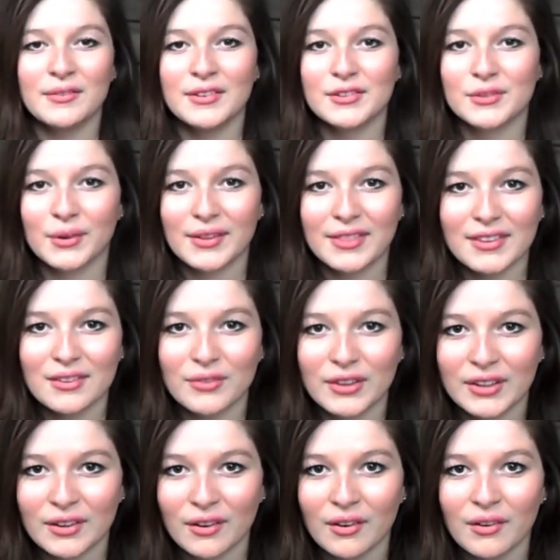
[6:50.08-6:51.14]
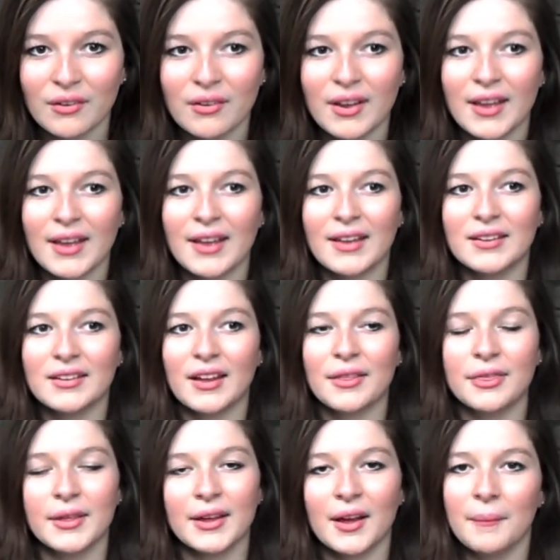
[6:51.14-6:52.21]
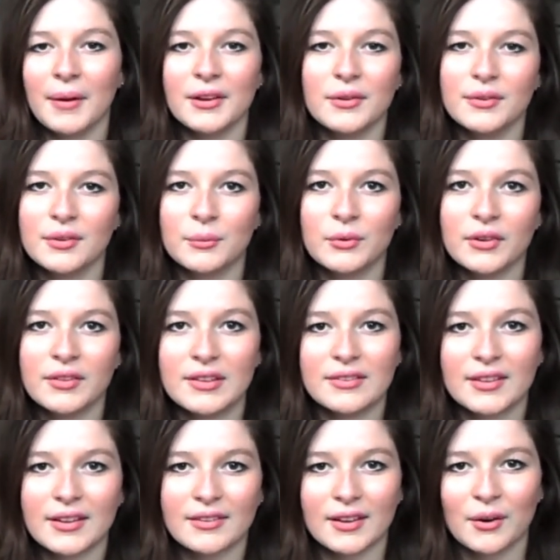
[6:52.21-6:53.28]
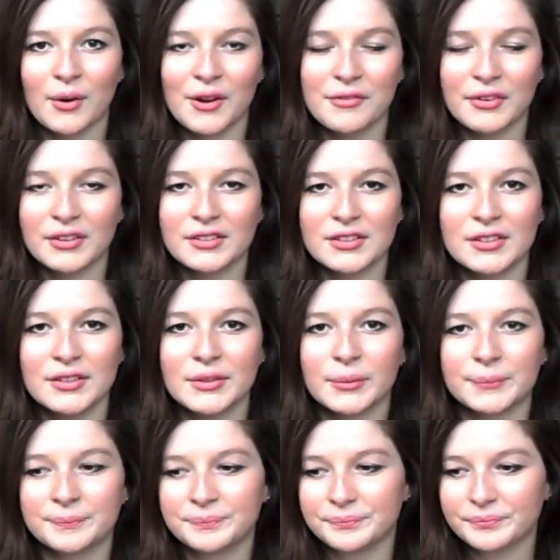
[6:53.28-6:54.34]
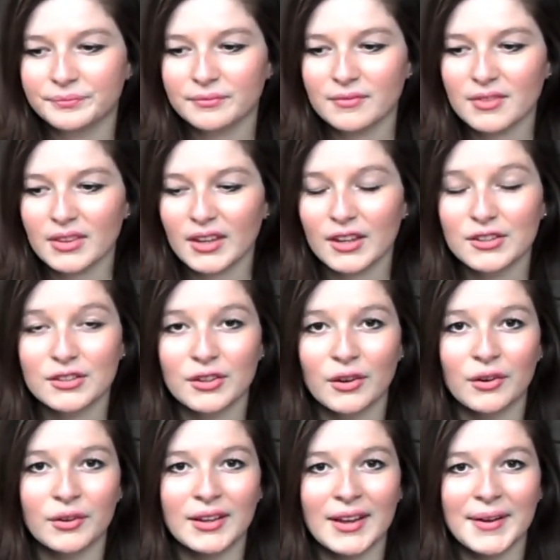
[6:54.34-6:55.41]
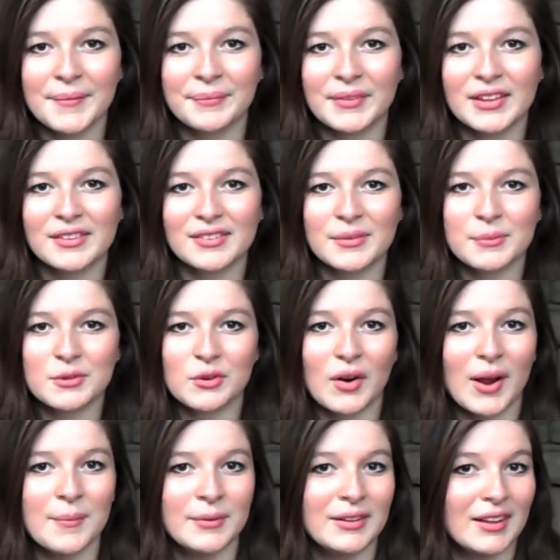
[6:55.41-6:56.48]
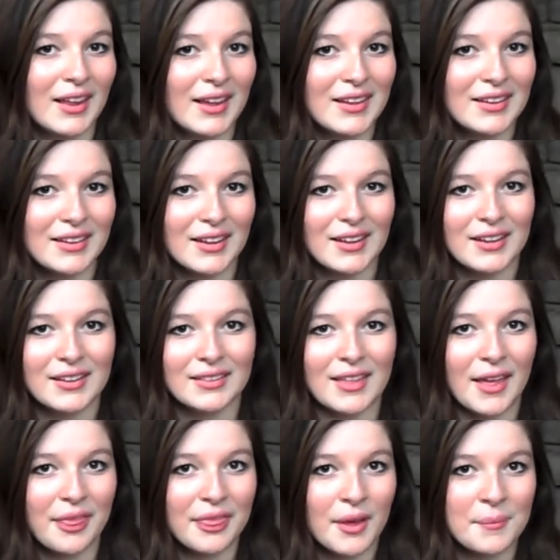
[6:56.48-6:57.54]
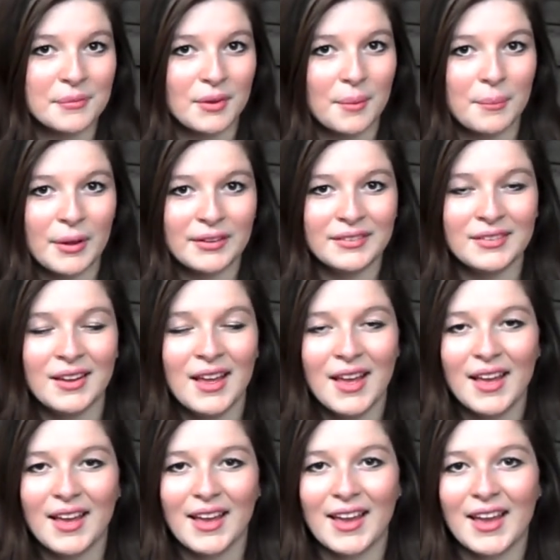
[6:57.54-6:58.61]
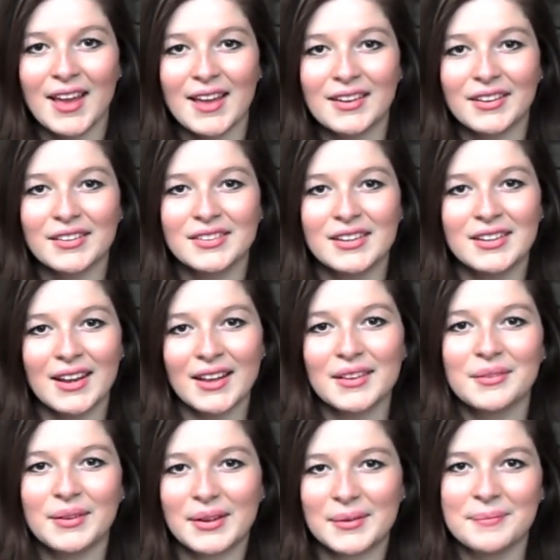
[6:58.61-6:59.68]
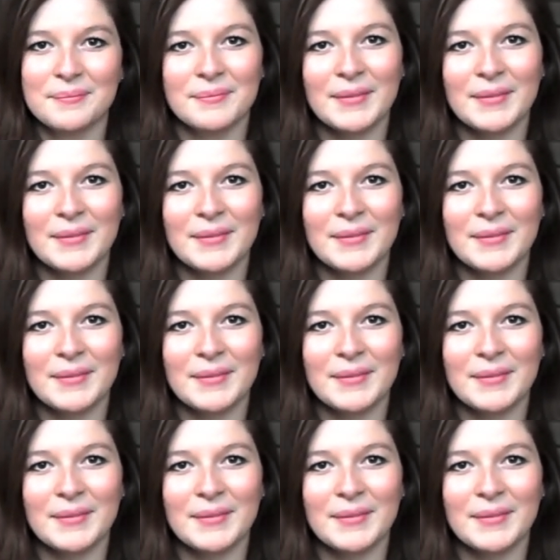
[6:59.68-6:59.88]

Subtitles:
you've enjoyed this video, and I think I might do some more of these things. They're quite fun to do. So yeah, subscribe and like, hit that thumbs up button, and I'll see you next week.